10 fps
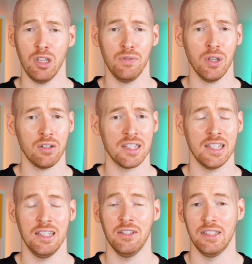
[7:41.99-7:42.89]
if you're a
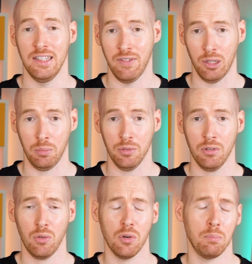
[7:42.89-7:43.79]
senior
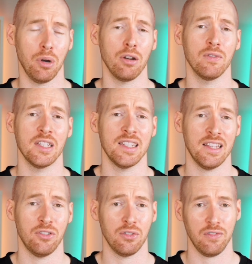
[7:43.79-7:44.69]
developer or part of the
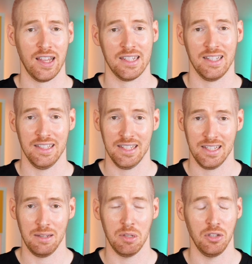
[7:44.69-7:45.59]
Center of Excellence
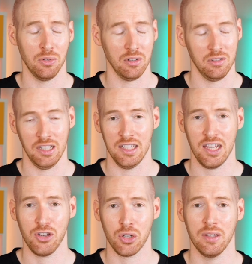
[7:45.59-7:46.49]
team in your
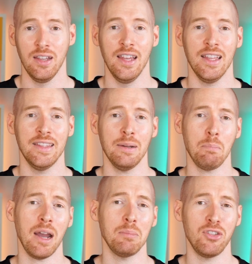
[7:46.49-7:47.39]
organization, there
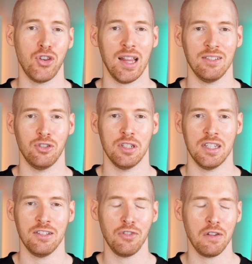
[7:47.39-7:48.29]
might be challenges
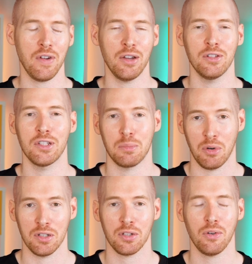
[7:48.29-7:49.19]
that require the
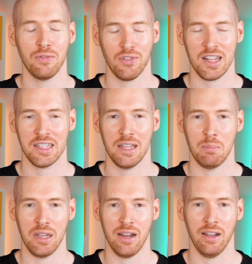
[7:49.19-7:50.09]
smarts of REST A
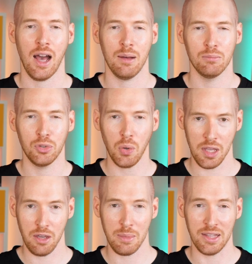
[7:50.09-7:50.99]
P I. I'm
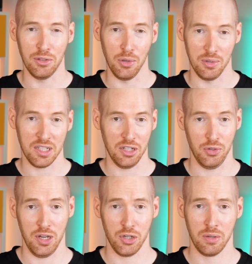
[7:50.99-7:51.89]
talking about those
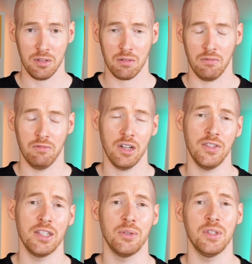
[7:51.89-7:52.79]
situations where
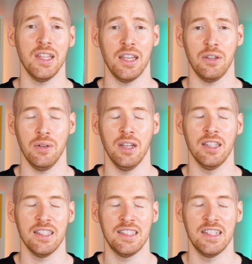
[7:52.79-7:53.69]
it could take you
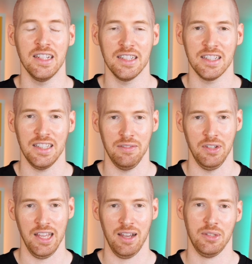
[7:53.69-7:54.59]
an eternity
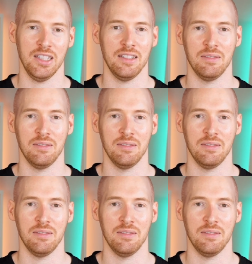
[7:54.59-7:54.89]
without it.